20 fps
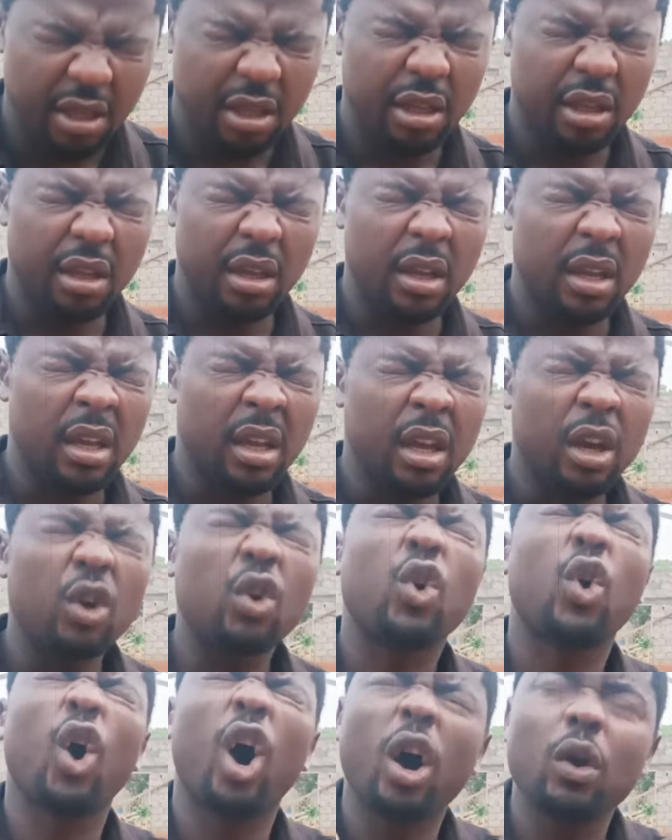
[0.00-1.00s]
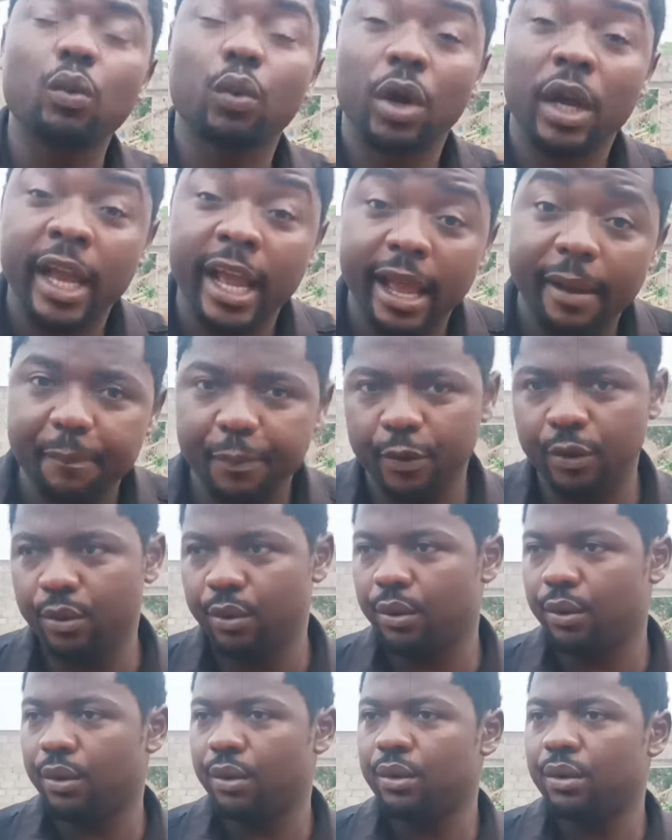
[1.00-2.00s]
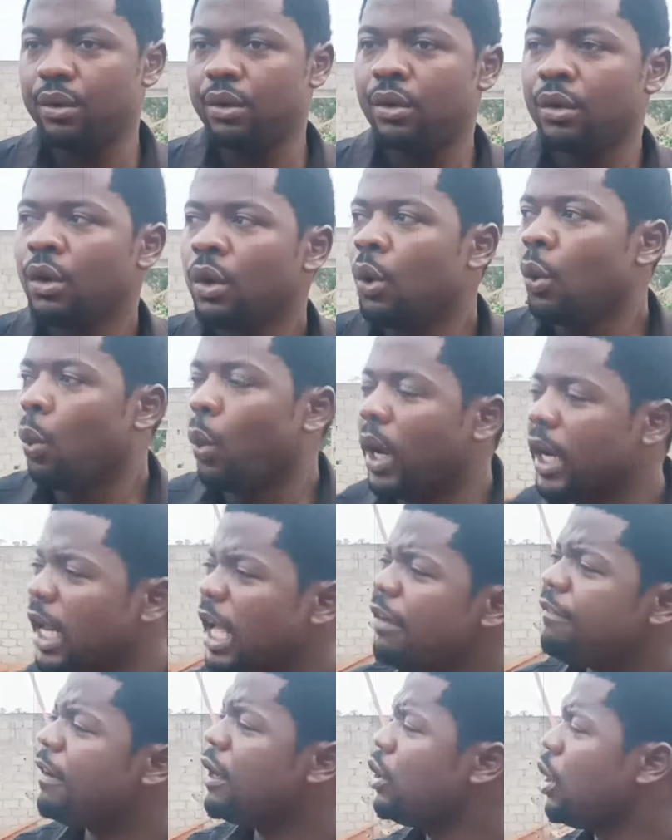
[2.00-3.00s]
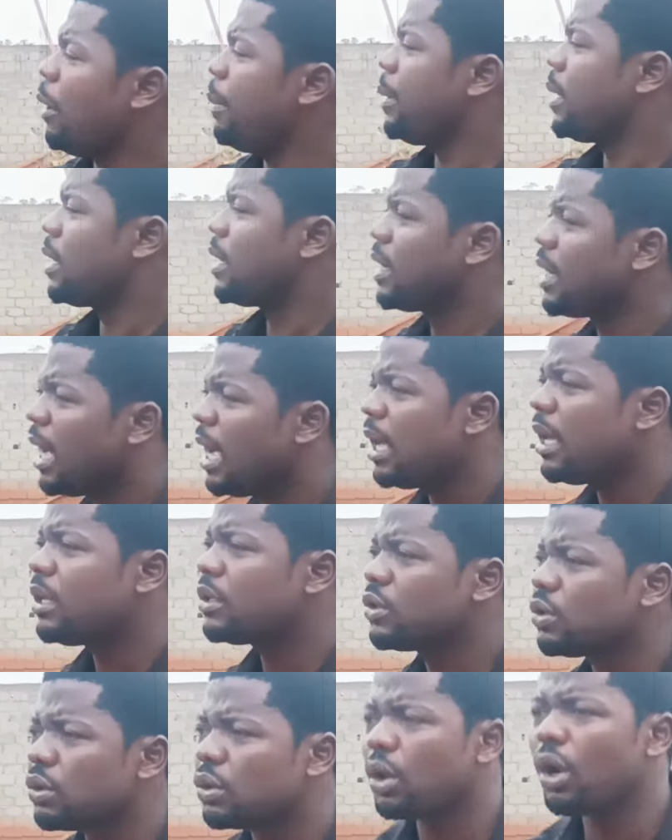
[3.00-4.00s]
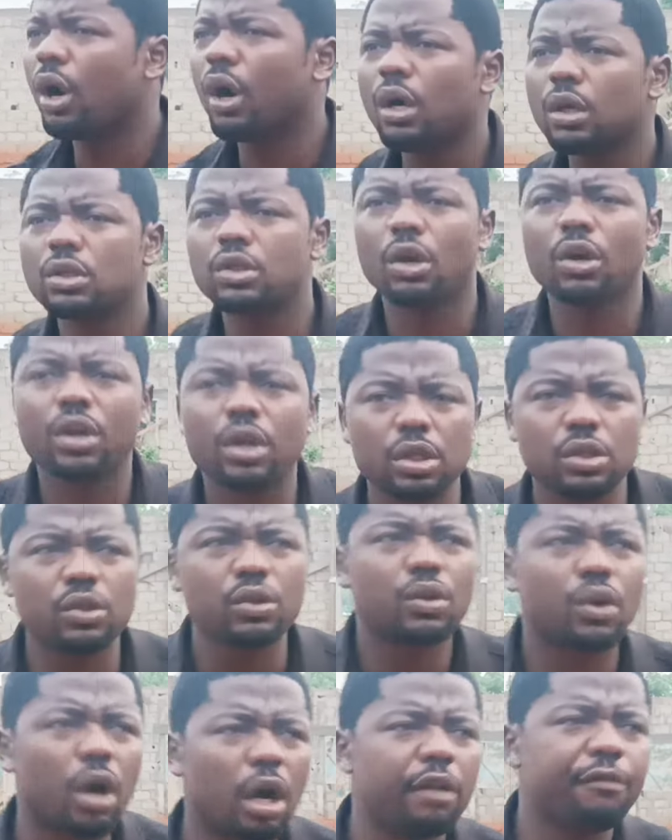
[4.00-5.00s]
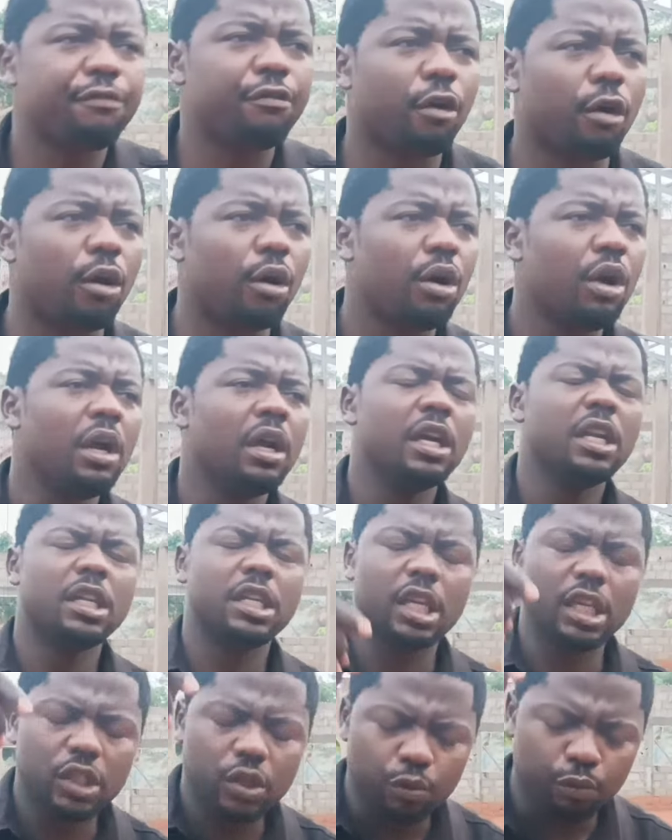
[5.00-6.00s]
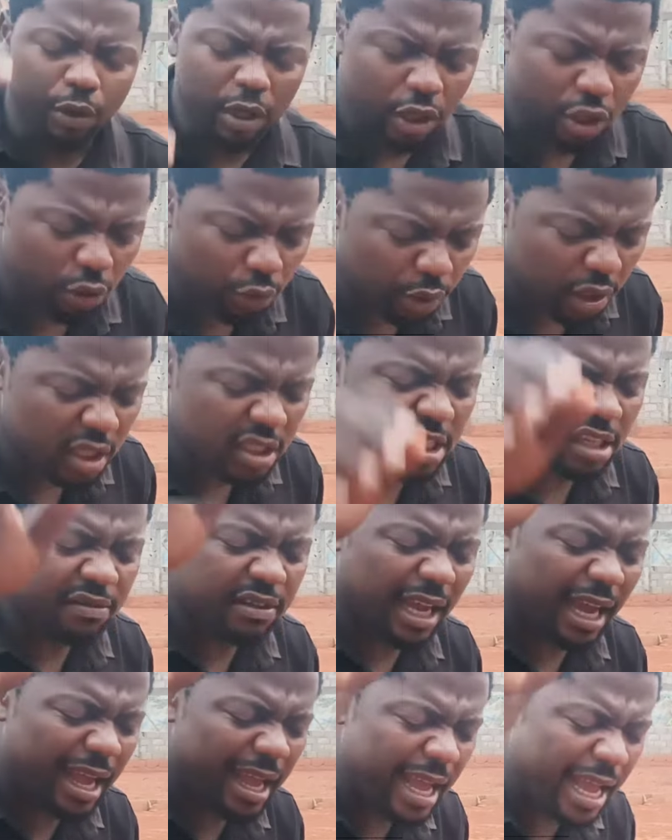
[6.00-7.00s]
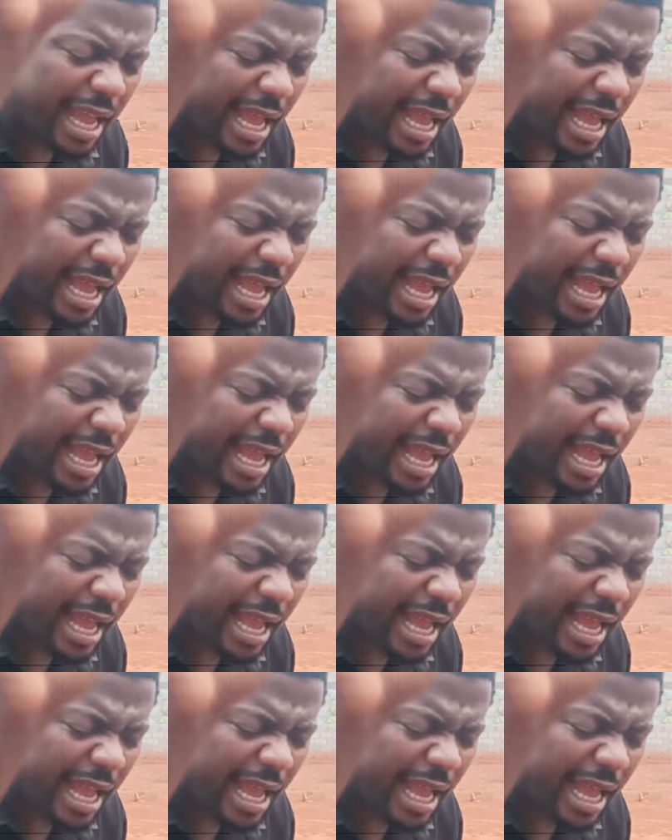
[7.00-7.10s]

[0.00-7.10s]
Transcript: Amen. God will help you. Amen. Whatever you have been crying to God, talking to God for, this week you will receive that